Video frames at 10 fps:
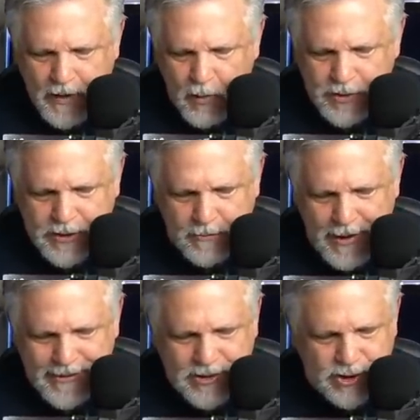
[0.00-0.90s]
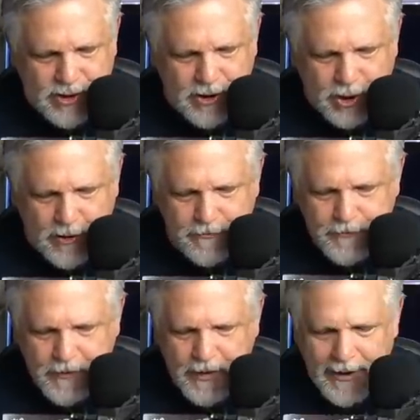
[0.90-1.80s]
was the best decision,
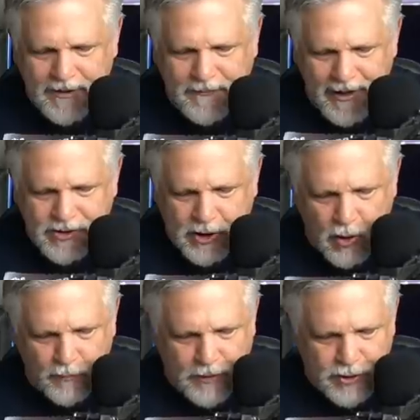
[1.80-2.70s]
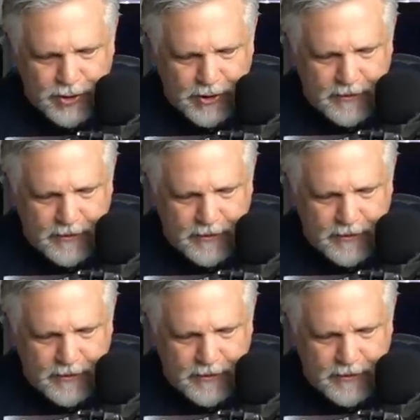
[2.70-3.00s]
like fancy goldfish,